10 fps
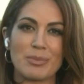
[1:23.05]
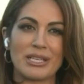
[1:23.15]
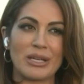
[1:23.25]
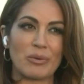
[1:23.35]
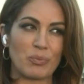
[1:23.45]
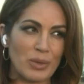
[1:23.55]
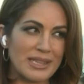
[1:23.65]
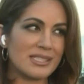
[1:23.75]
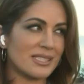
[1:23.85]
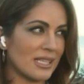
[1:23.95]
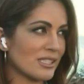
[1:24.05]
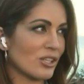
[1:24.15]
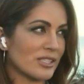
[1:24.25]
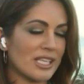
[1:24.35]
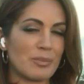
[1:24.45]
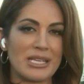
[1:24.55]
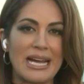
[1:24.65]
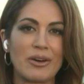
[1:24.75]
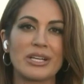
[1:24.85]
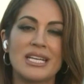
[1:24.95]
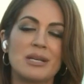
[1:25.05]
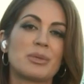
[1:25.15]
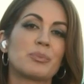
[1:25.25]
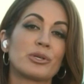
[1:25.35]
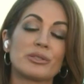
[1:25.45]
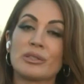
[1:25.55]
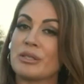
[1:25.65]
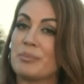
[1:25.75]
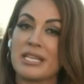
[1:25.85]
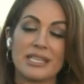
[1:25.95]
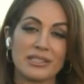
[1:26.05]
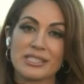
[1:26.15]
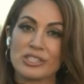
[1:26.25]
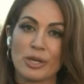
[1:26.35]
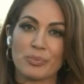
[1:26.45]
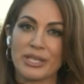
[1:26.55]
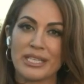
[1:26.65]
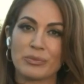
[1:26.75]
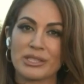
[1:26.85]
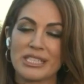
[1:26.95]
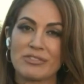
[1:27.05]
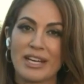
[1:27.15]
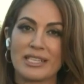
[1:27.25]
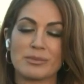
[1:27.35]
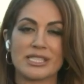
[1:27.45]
But uh, when the sun starts coming out, people immediately start bringing relief items.